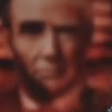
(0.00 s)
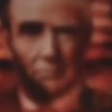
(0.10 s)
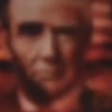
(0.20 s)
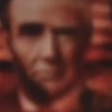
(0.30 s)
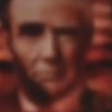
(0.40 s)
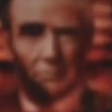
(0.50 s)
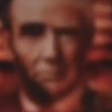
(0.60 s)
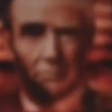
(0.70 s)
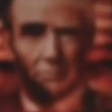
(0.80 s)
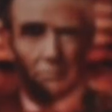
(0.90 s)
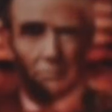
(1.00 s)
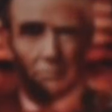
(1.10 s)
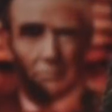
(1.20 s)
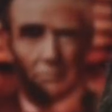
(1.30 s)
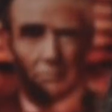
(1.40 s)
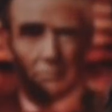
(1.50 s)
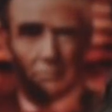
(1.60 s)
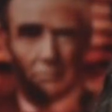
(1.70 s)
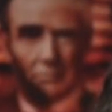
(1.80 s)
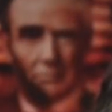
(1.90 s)

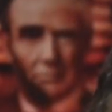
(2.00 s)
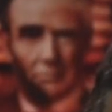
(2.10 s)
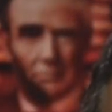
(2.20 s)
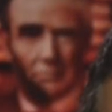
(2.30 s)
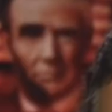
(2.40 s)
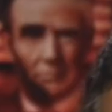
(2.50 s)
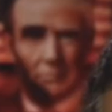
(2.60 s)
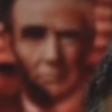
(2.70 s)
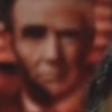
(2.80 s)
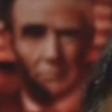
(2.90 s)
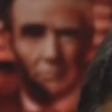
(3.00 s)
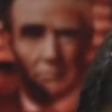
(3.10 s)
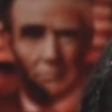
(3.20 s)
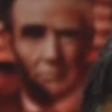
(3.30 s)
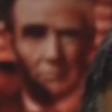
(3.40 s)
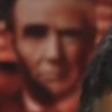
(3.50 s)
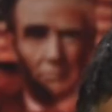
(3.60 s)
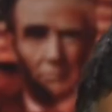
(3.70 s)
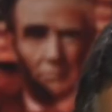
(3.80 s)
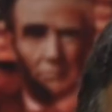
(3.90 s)

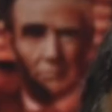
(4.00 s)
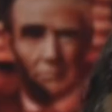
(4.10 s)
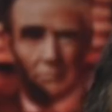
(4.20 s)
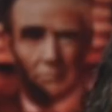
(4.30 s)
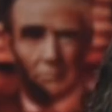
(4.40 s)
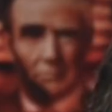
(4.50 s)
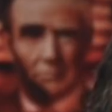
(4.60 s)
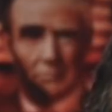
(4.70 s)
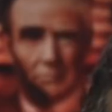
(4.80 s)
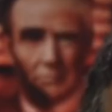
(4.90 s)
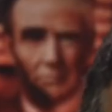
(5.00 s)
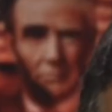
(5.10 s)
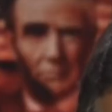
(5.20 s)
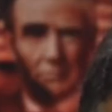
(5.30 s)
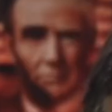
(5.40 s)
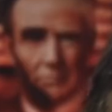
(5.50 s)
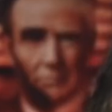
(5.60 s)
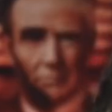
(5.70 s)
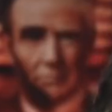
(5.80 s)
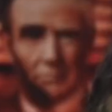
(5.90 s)

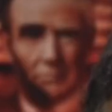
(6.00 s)
(not speaking)